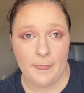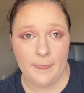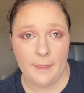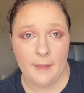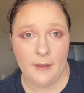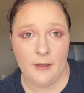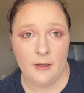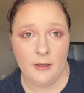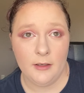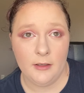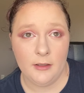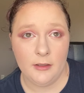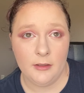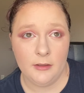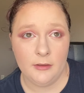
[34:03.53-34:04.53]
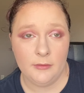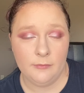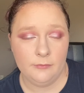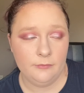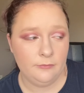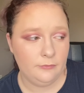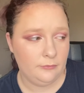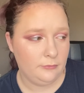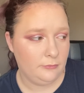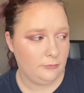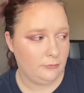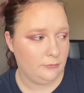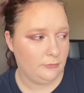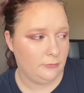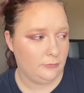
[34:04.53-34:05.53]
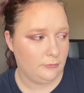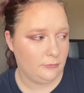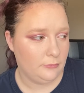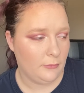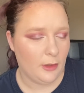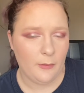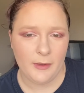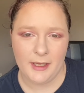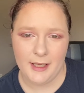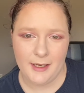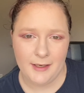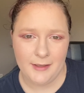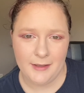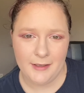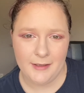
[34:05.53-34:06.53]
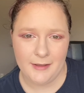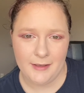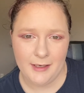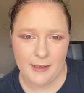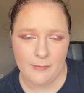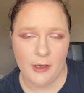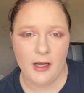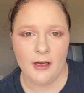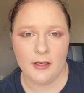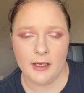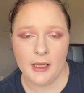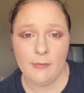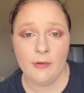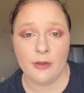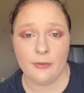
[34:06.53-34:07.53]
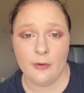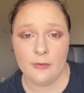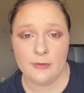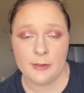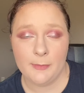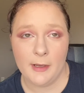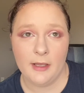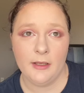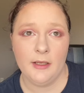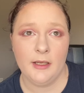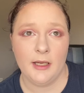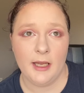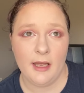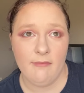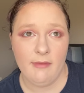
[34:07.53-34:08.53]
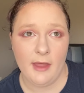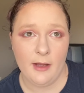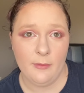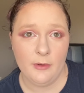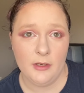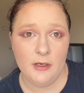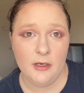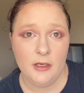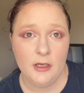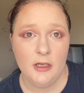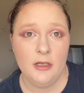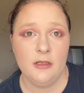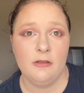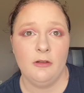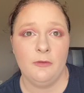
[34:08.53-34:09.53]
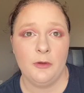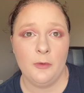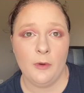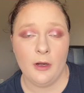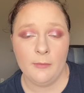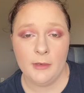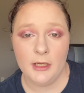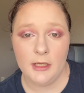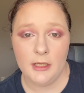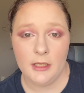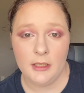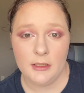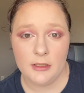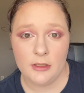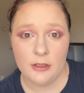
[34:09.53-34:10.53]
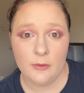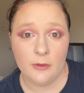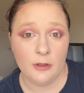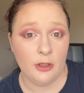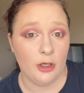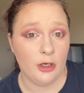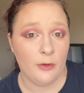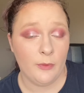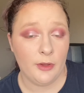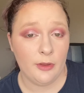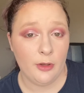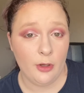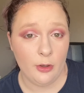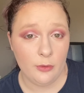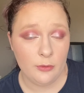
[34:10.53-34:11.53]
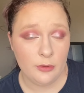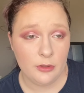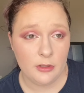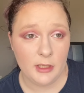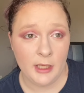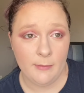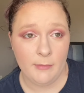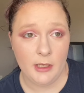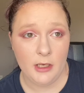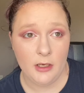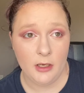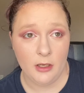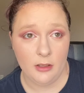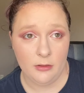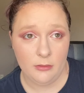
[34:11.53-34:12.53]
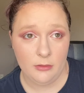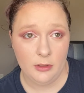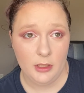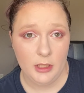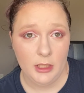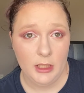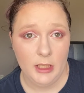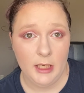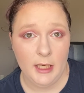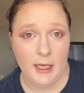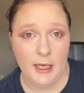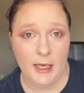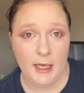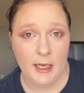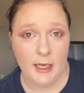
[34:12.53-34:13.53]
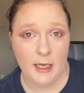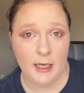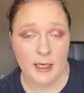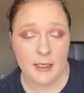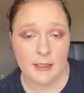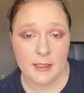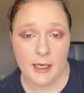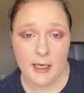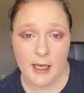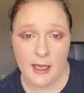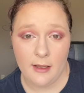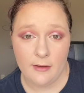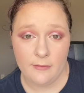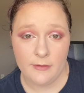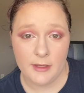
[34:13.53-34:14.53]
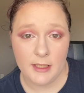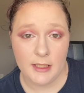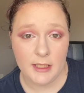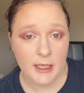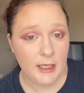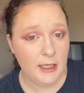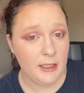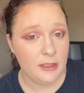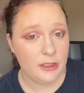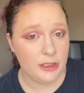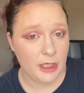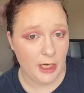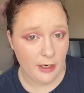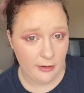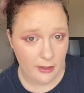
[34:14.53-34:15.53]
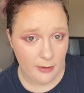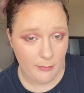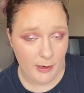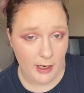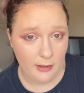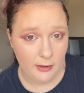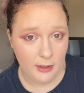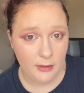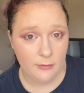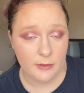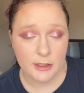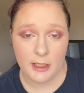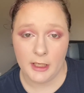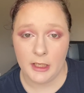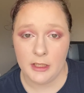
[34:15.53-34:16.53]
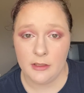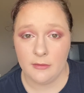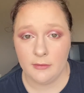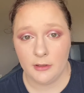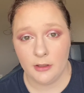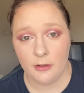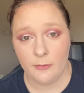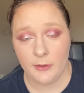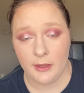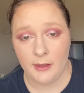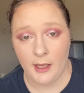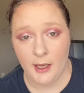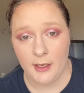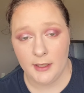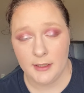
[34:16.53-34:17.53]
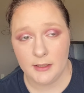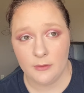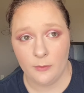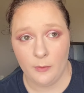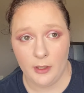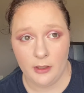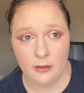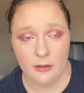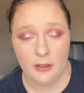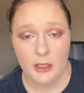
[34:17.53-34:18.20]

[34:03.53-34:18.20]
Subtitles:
Why can't I think of the name? Game of Thrones palette. I have that one. So if you want me to do a look with those, let me know. And I have the Naked Cherry palette, which I can do a look with that as well.